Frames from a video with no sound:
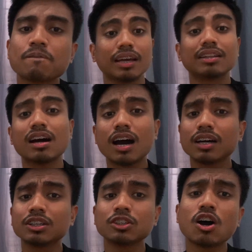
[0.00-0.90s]
and
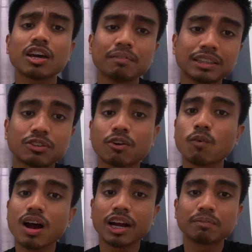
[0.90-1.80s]
other documents
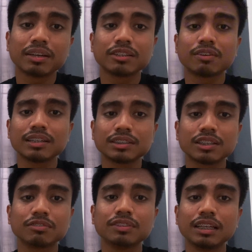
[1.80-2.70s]
required by the
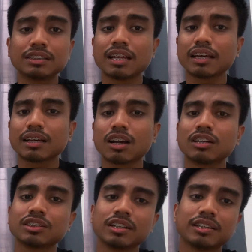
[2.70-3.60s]
Register of Deeds like
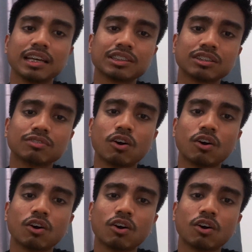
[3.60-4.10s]
consolidation of